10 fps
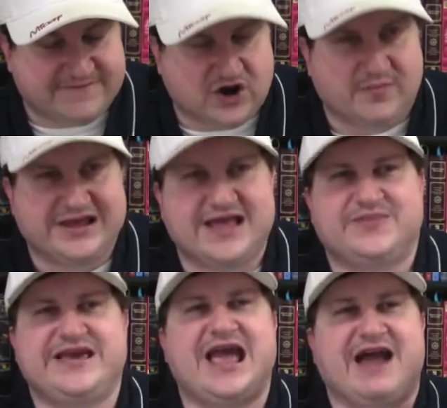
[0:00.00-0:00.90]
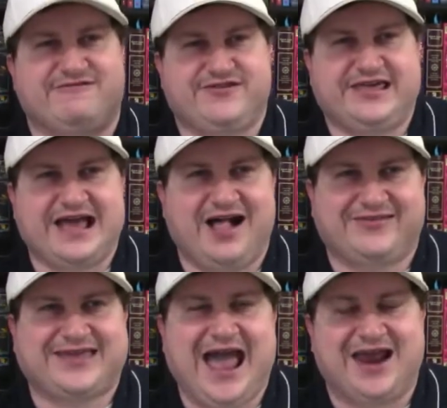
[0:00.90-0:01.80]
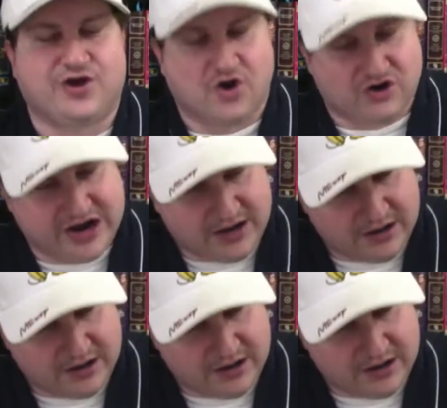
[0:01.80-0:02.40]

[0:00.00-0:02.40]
firmly in the everything else category.